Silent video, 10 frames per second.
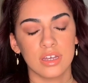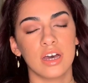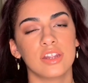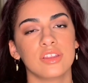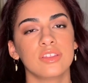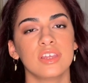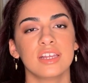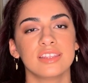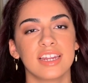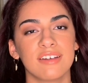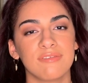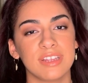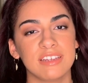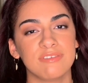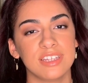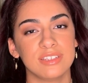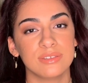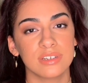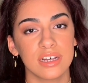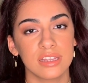Another thing that I really do
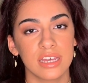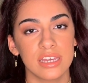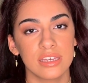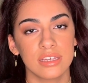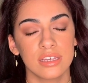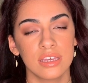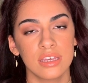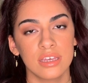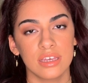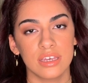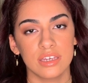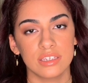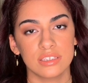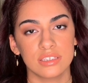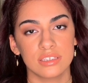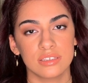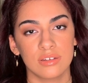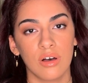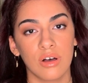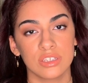not like is
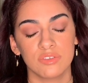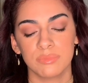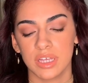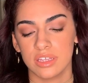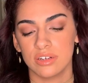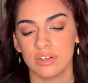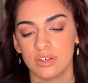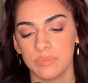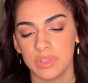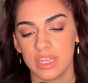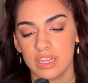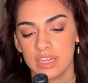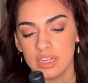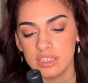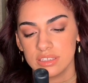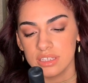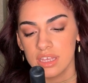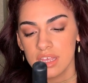also from LA Girl, and it is